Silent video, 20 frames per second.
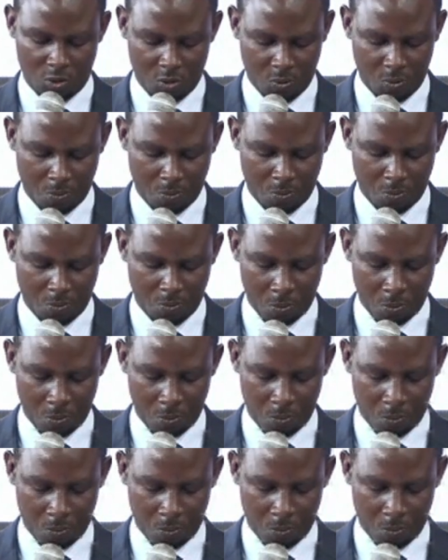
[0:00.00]

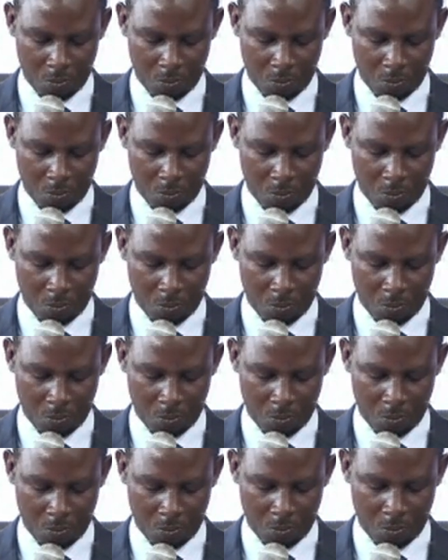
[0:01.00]
So
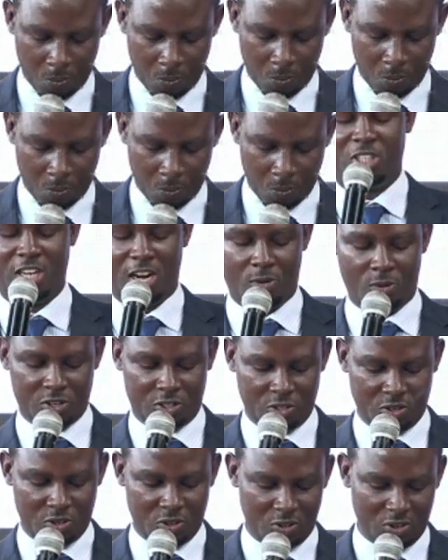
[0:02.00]
my topic to
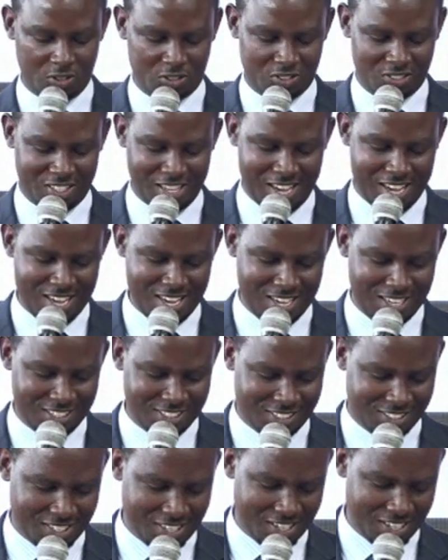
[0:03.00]
share with you
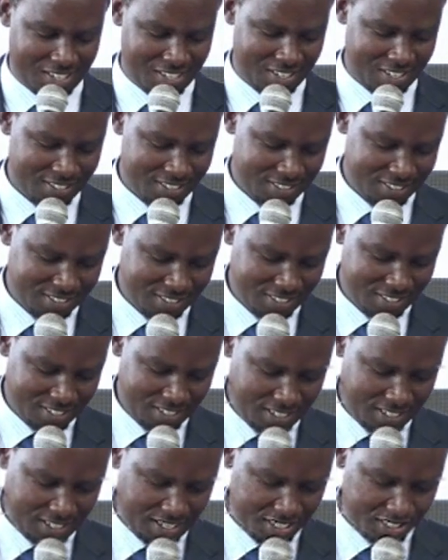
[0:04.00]
today is
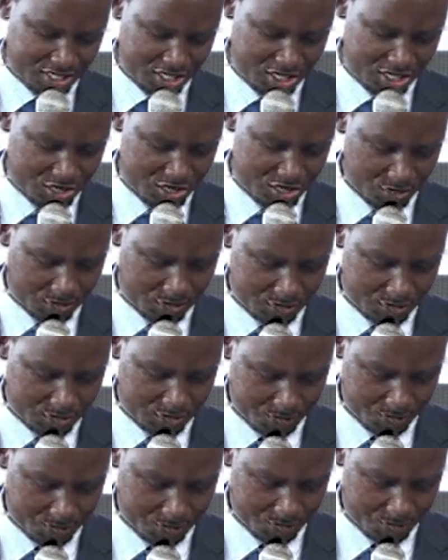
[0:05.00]

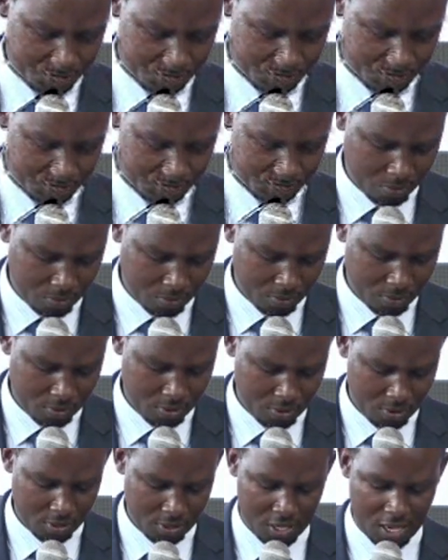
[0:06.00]
entitled
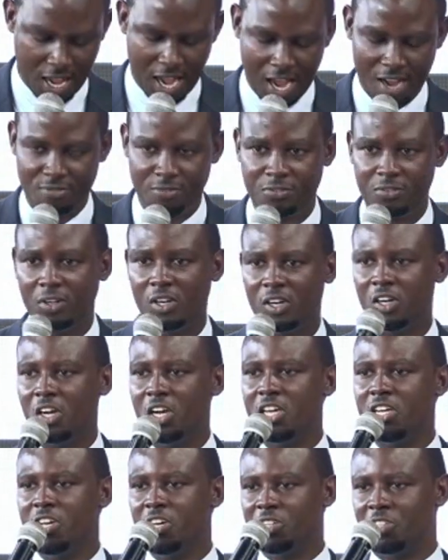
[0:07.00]
Love
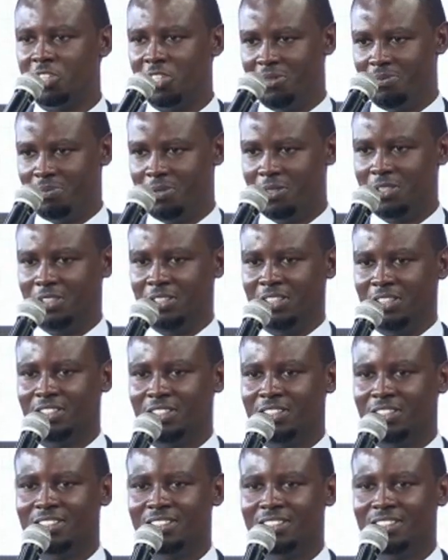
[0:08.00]
Leadership.
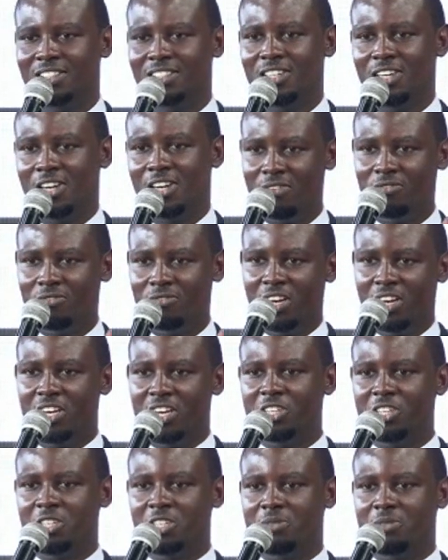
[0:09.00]

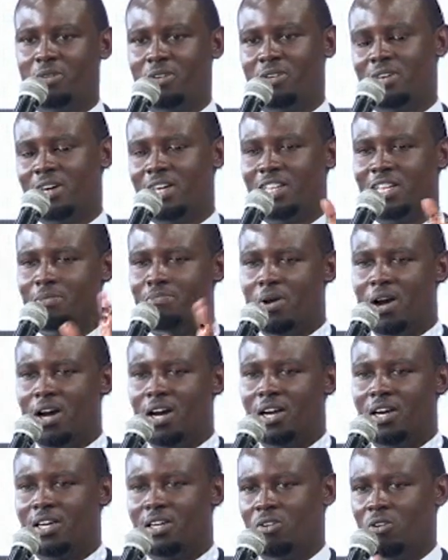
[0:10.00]
Love Leadership
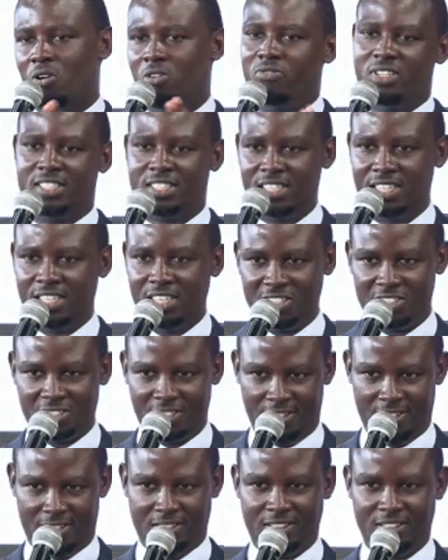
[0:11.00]
and the Power
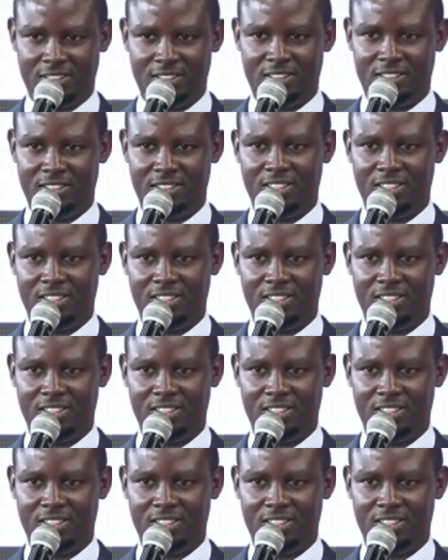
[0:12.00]
of a Signature.